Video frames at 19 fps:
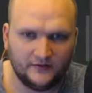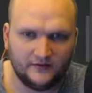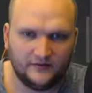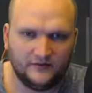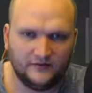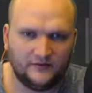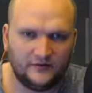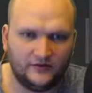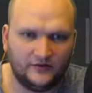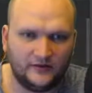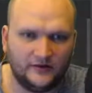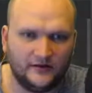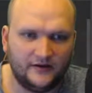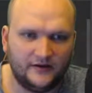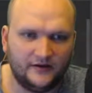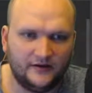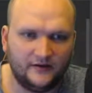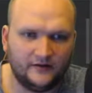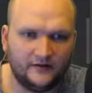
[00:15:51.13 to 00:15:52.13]

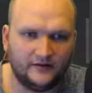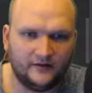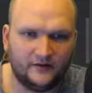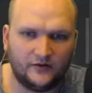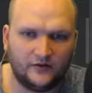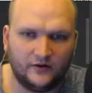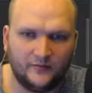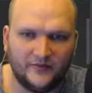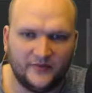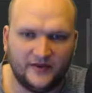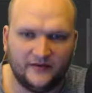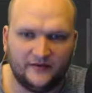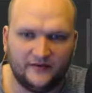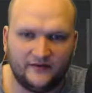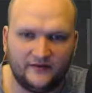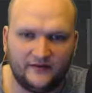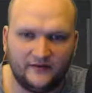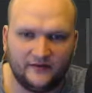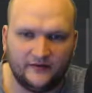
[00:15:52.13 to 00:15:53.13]
Dollar comment
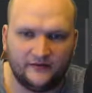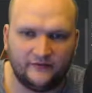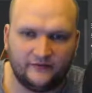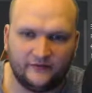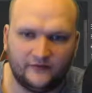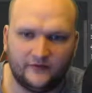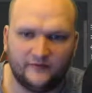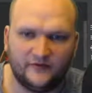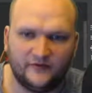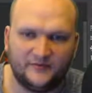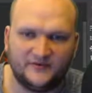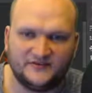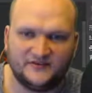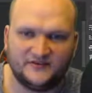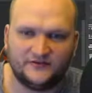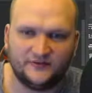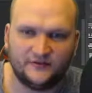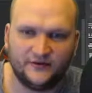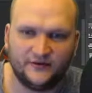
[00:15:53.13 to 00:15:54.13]
from
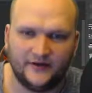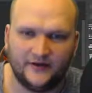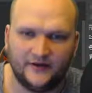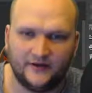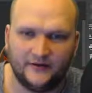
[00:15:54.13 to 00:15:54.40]
repository